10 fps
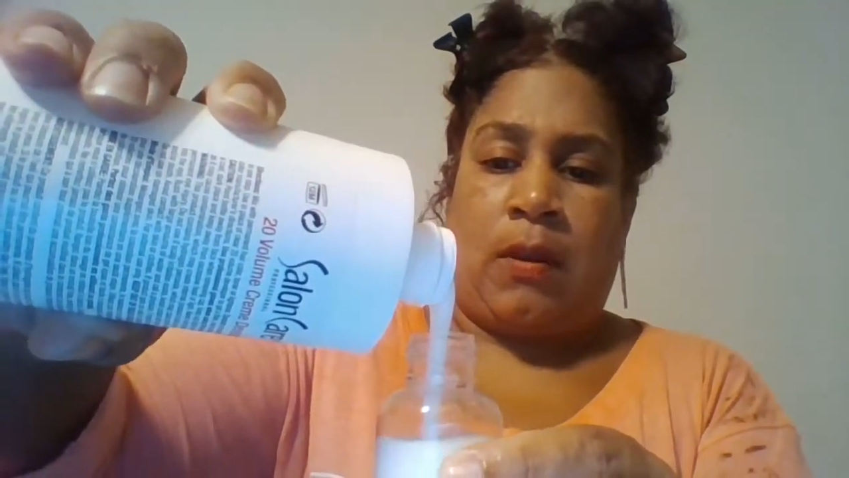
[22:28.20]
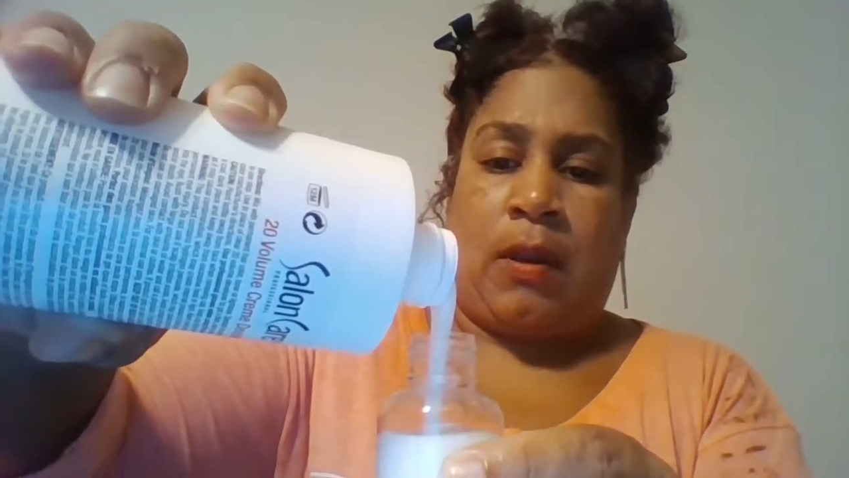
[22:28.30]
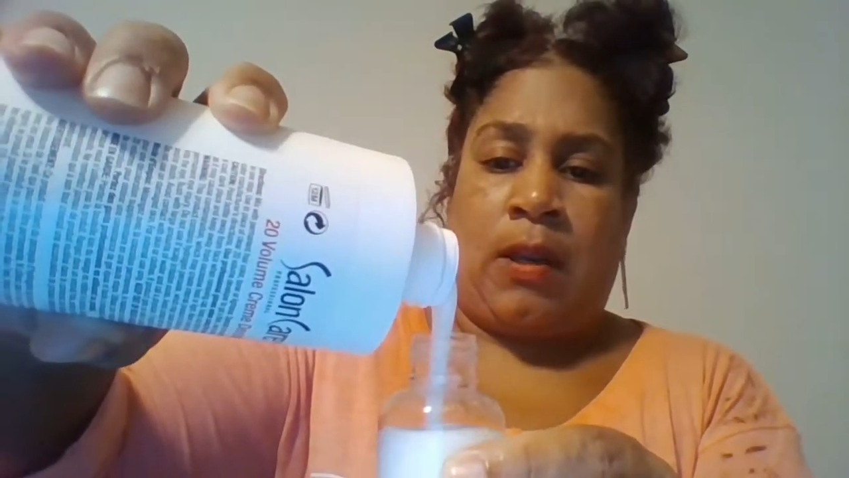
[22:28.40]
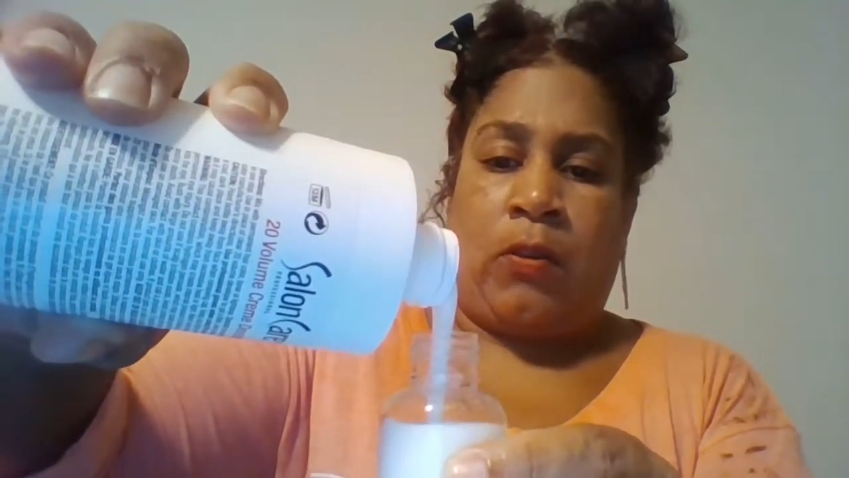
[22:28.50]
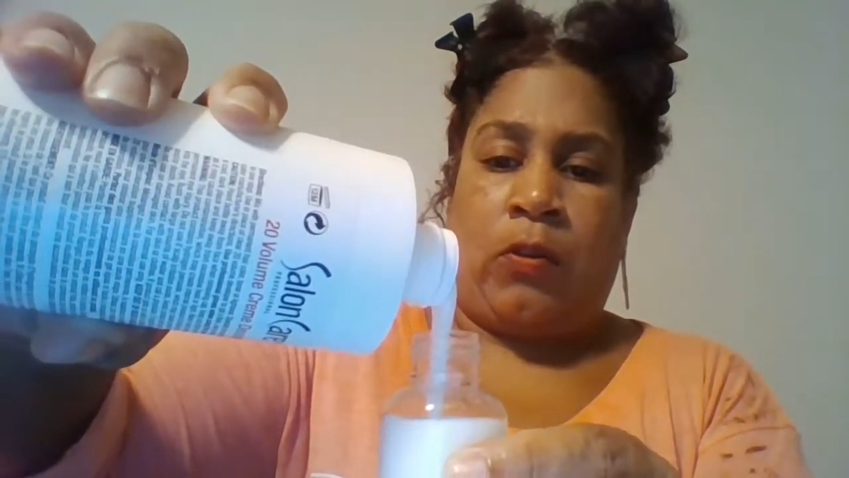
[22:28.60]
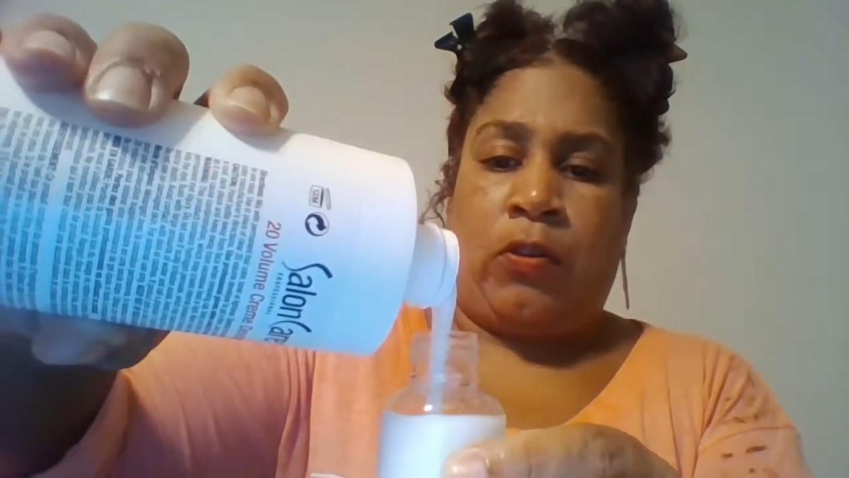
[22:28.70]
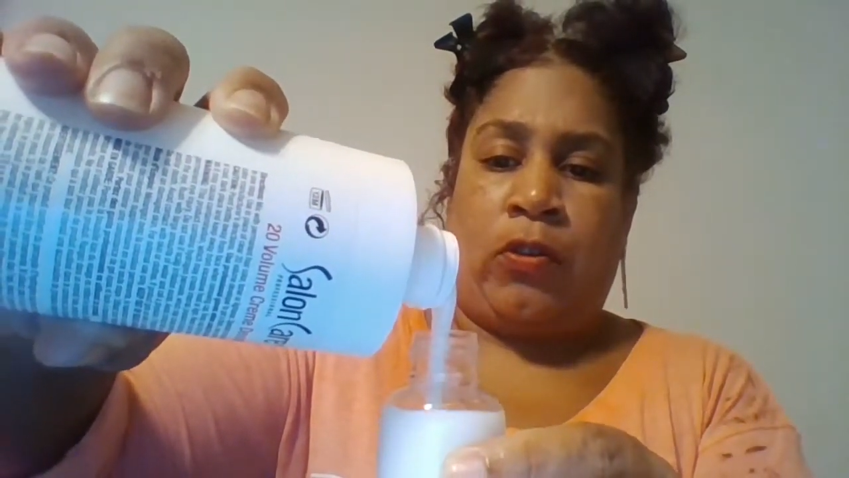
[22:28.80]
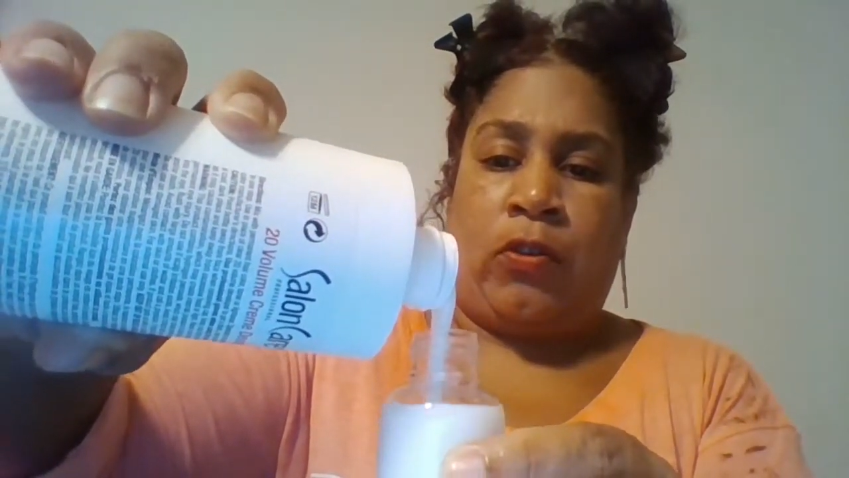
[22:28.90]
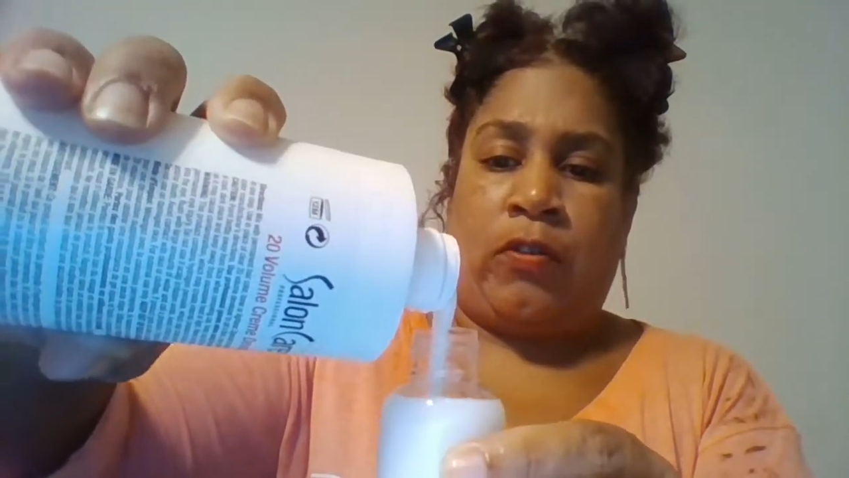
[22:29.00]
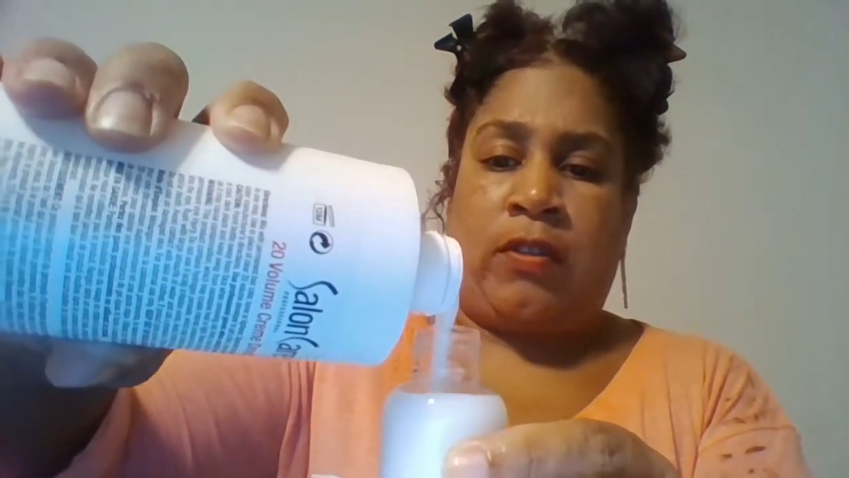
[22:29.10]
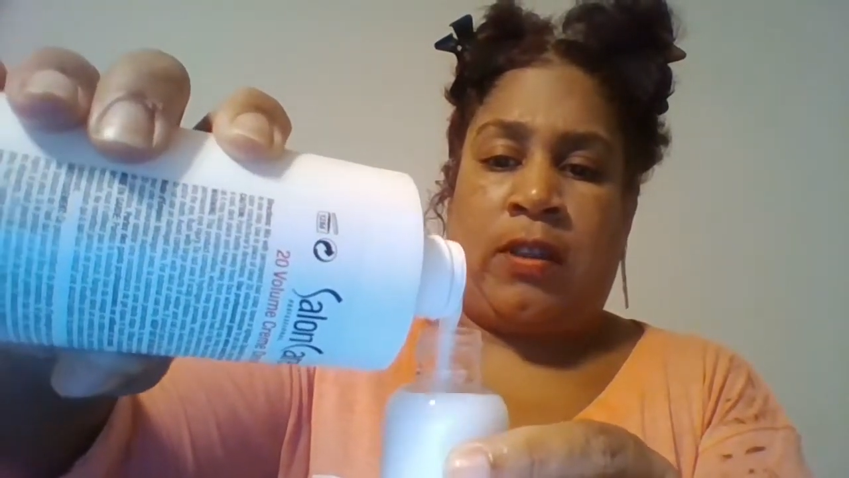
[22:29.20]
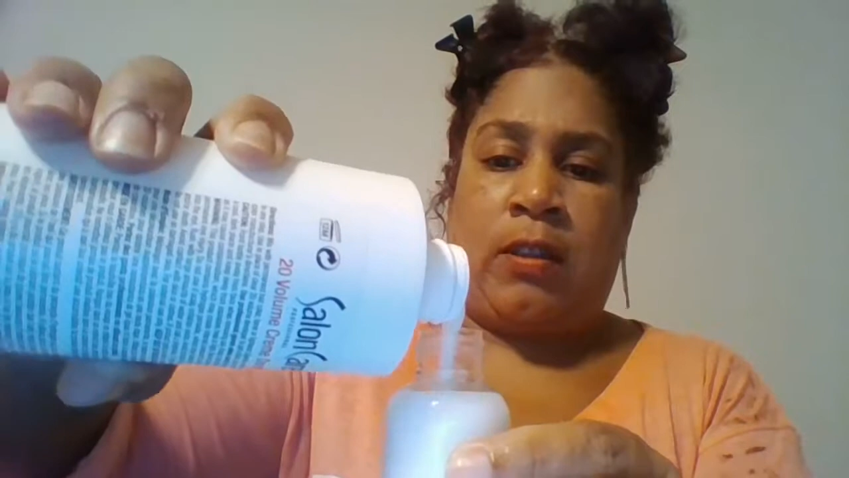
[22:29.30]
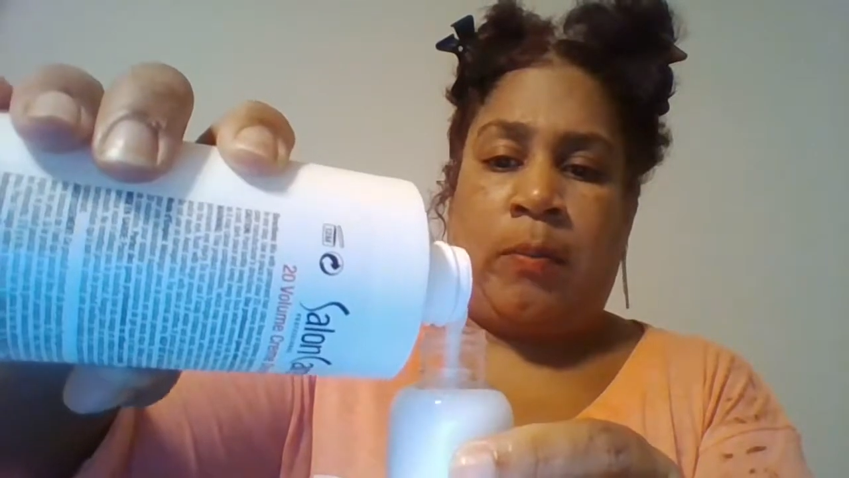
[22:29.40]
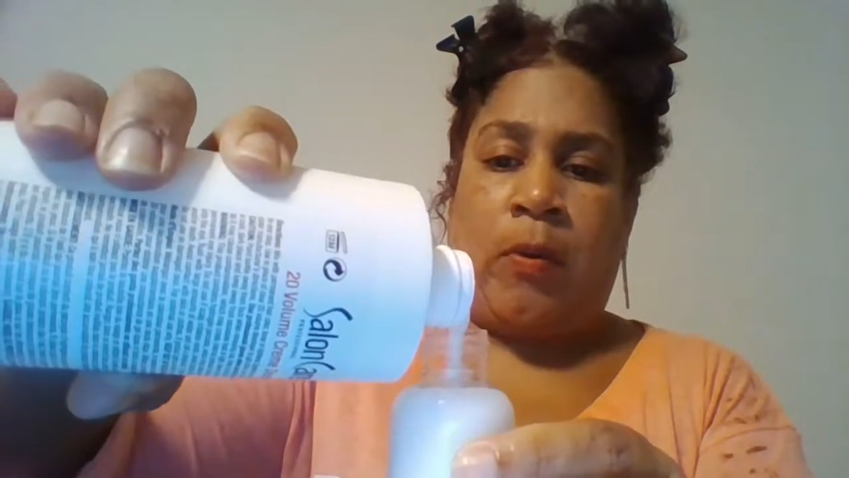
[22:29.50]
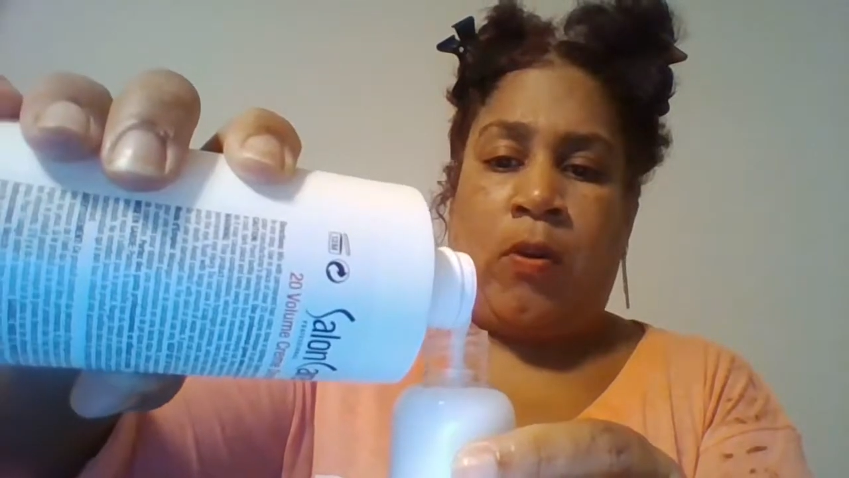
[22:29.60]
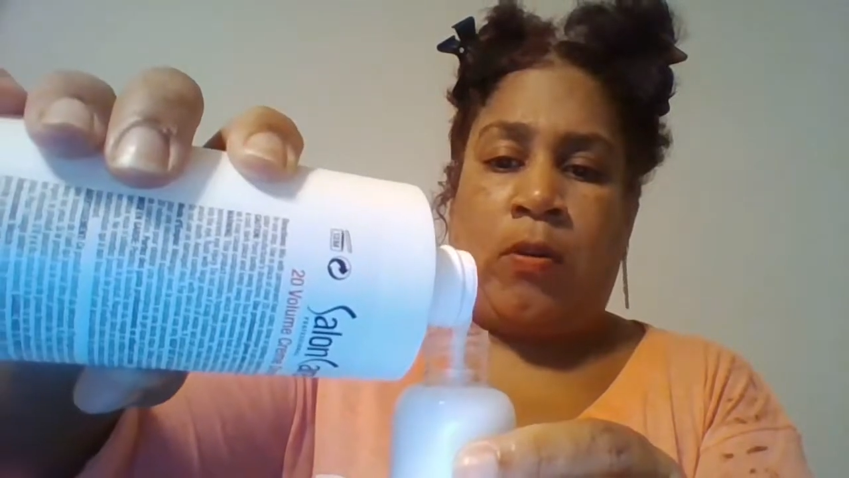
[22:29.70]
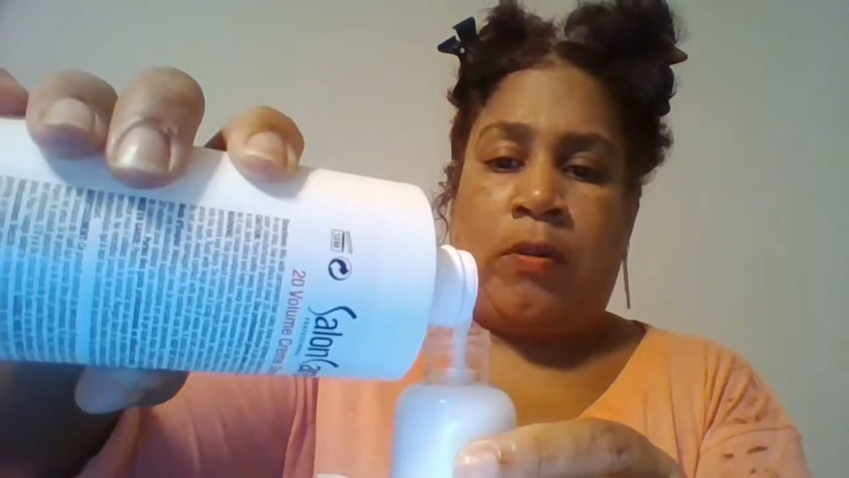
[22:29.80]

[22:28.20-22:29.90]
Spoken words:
And although you don't see the bowl